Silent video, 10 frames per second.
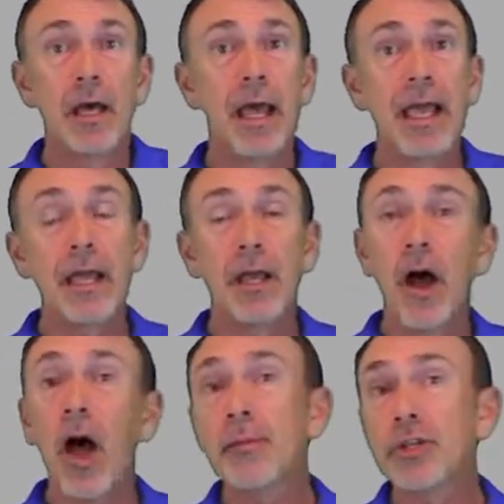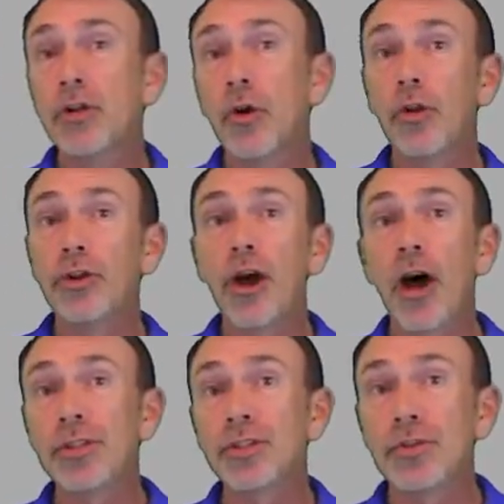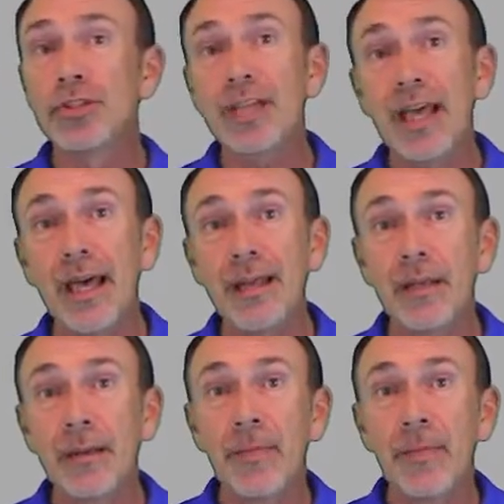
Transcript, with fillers: a, an optional nozzle set